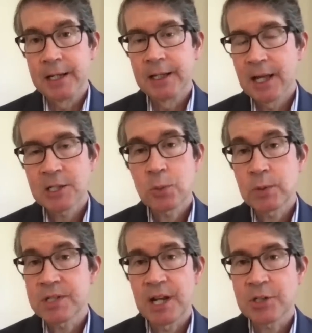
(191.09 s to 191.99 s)
And that's what
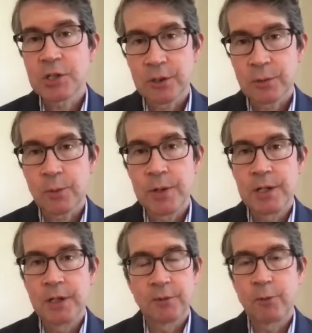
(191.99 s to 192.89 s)
Section
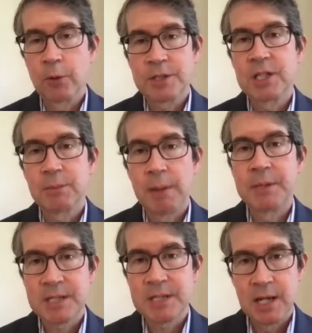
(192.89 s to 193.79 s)
3 of the 14th
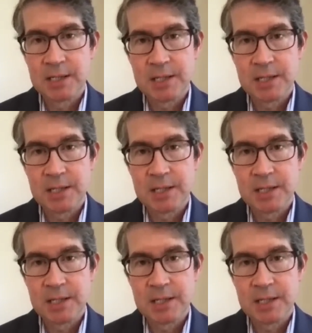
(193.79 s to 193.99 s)
Amendment says.